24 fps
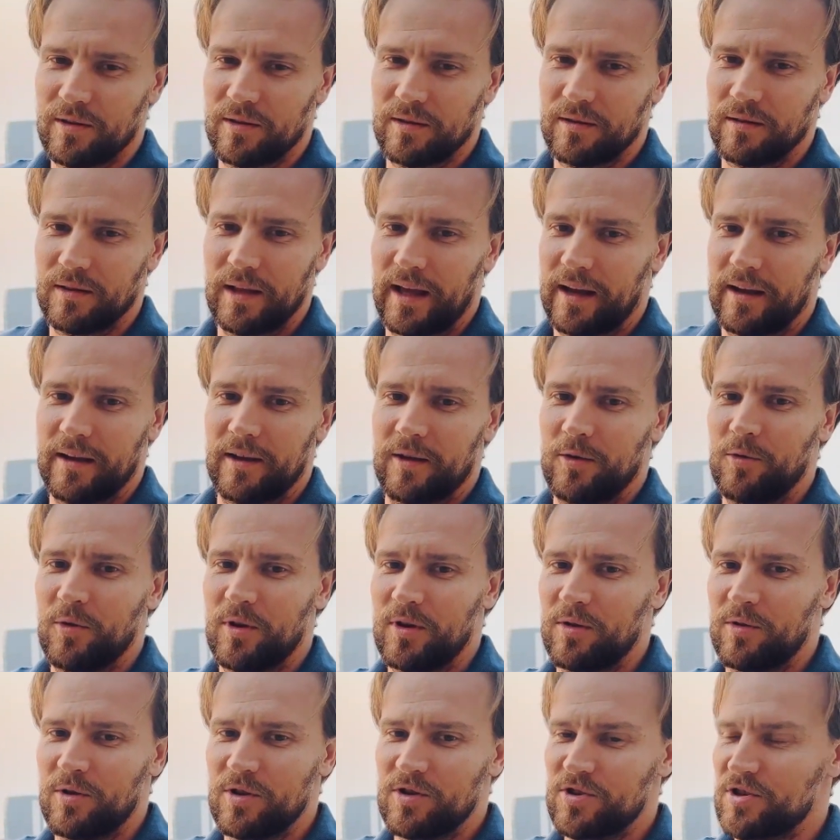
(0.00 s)
like you
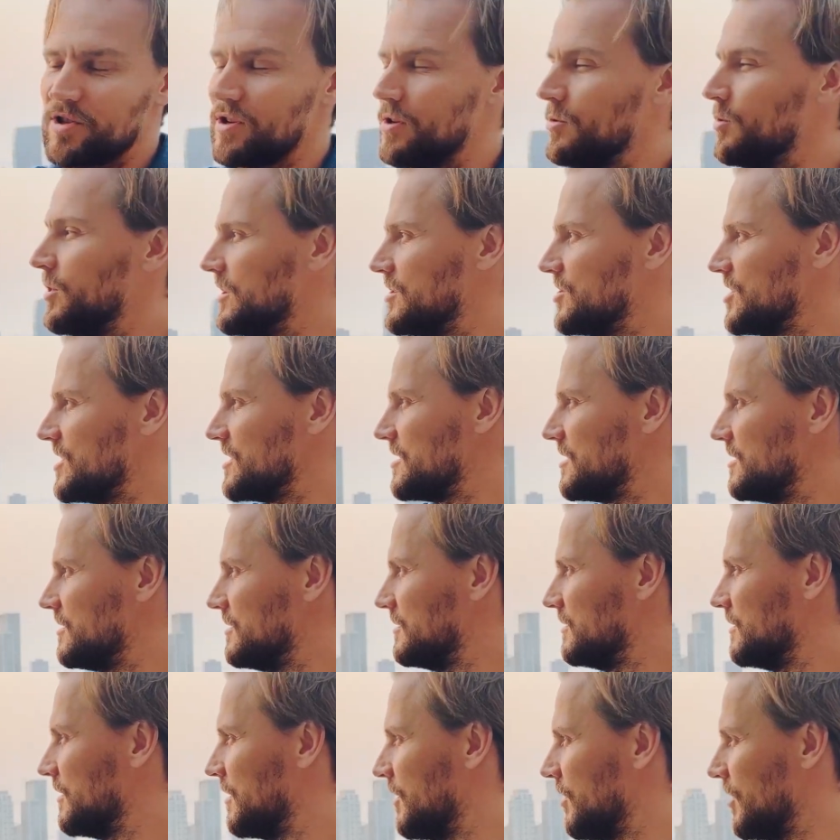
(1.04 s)
can just
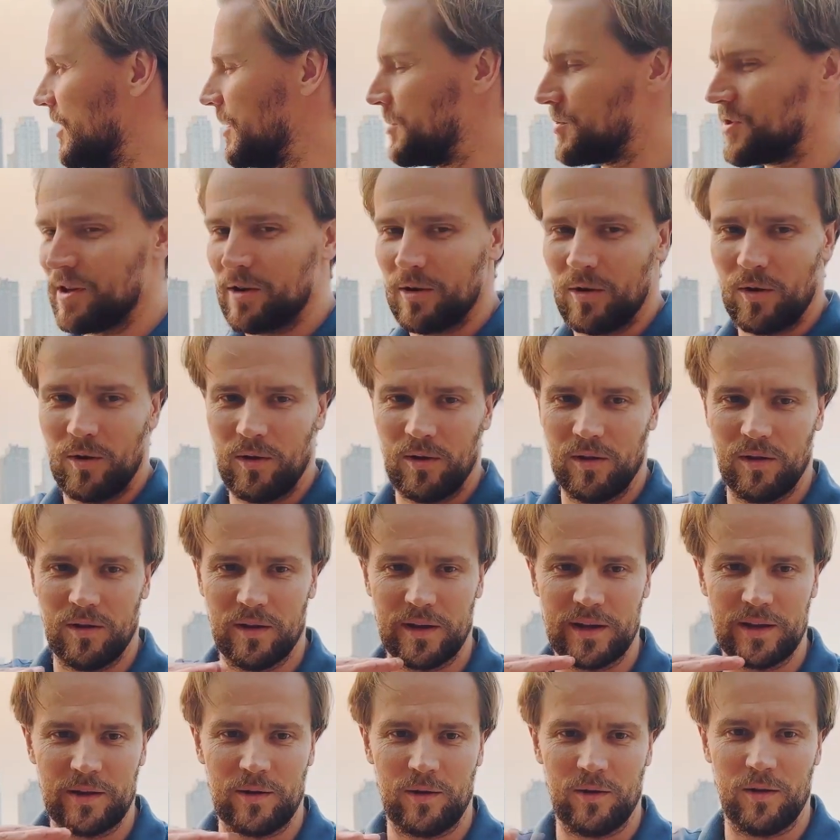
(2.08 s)
corruption
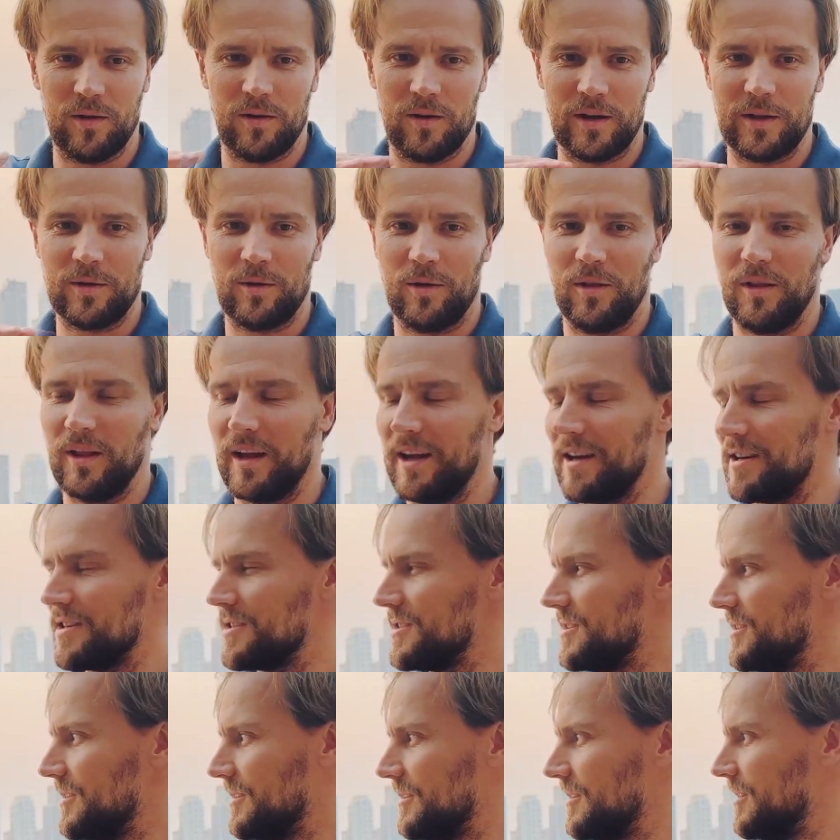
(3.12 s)
in all
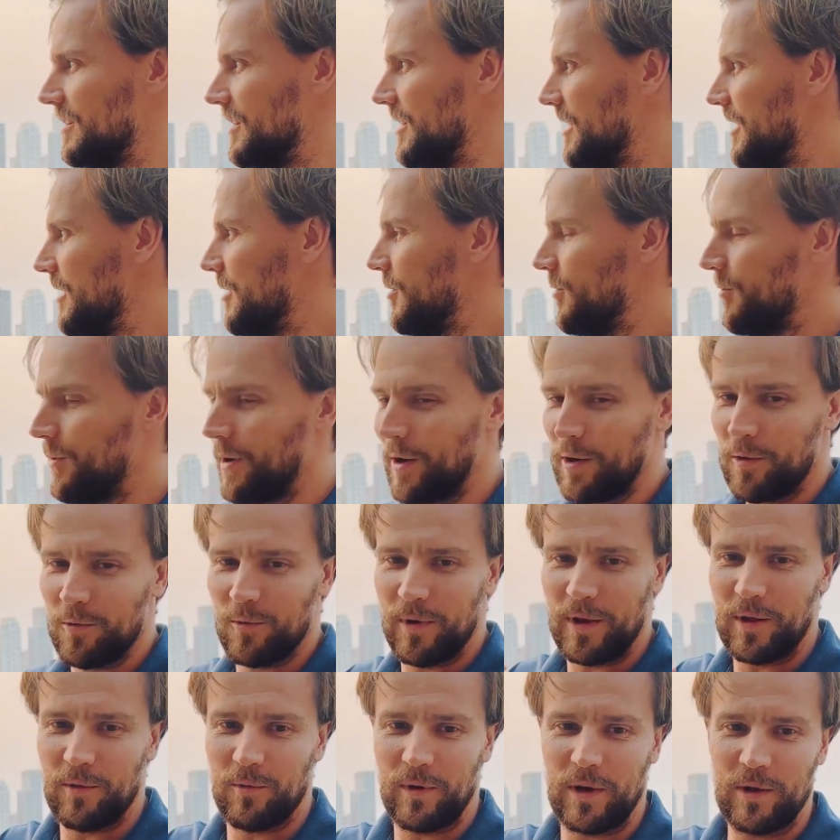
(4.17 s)
layers. When
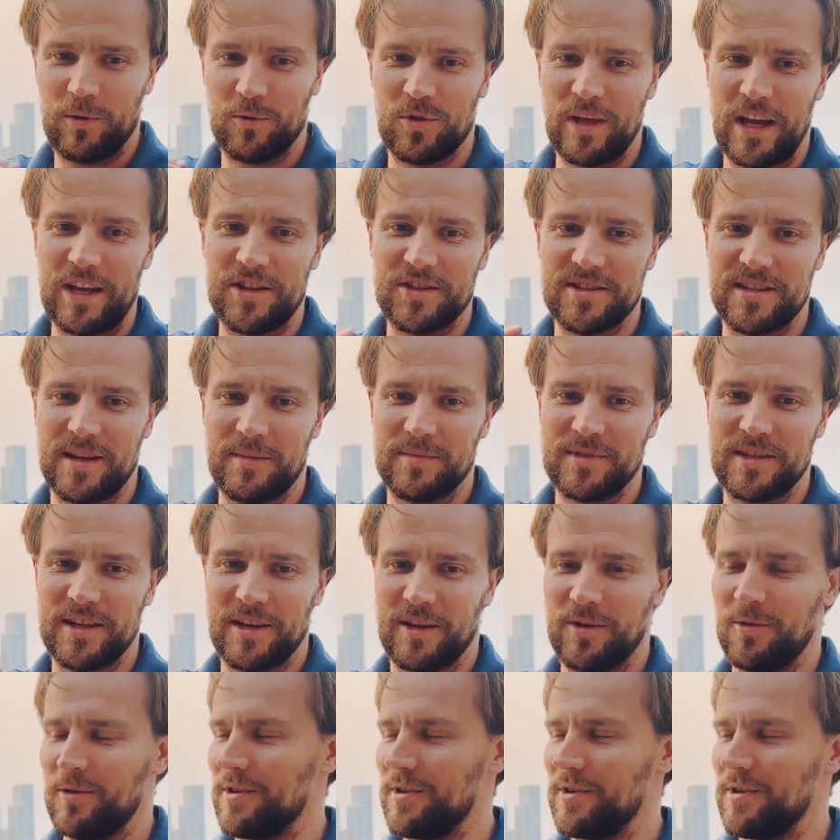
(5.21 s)
you touch something, you